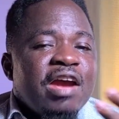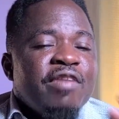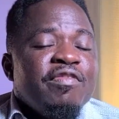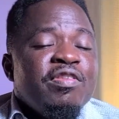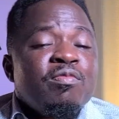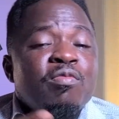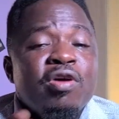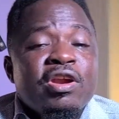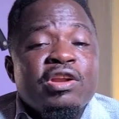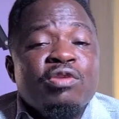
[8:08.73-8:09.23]

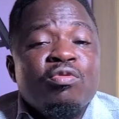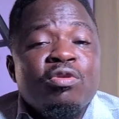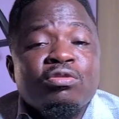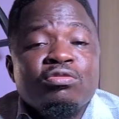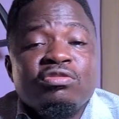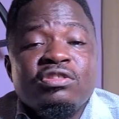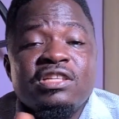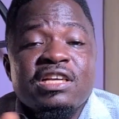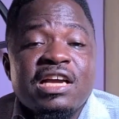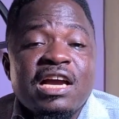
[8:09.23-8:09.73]
everybody
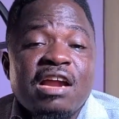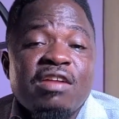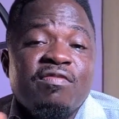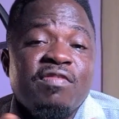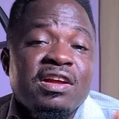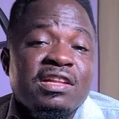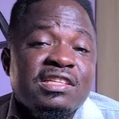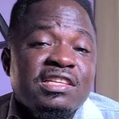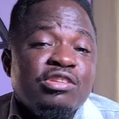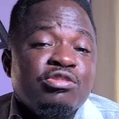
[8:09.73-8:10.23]
wants to take
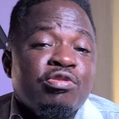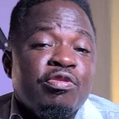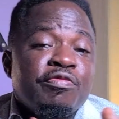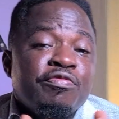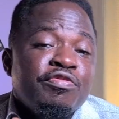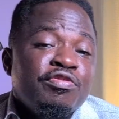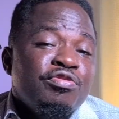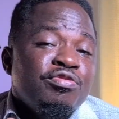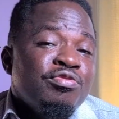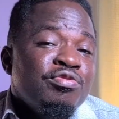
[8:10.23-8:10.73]
advantage
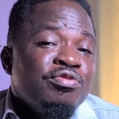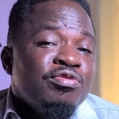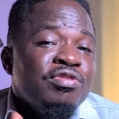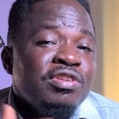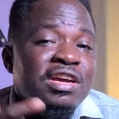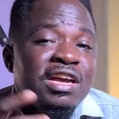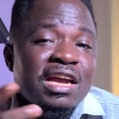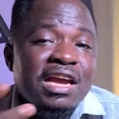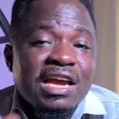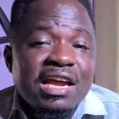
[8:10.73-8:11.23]
of
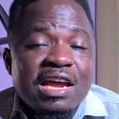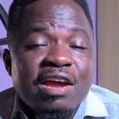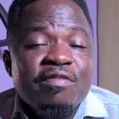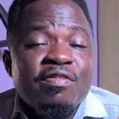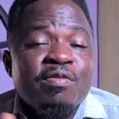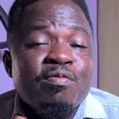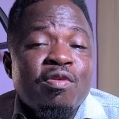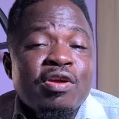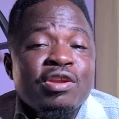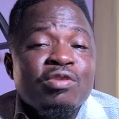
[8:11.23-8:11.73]
you
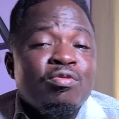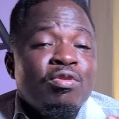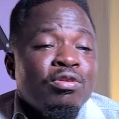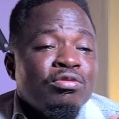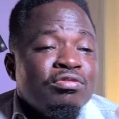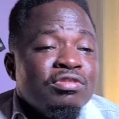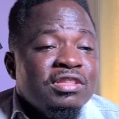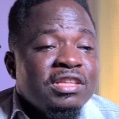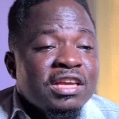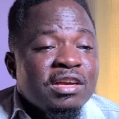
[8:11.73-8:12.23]
and everybody
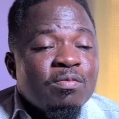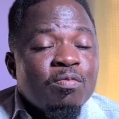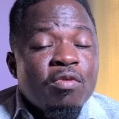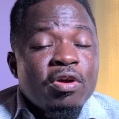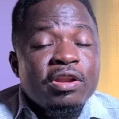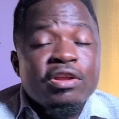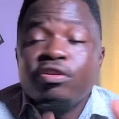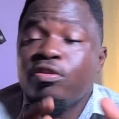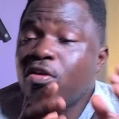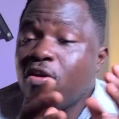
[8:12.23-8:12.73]
wants to take
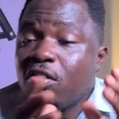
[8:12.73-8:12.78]
money.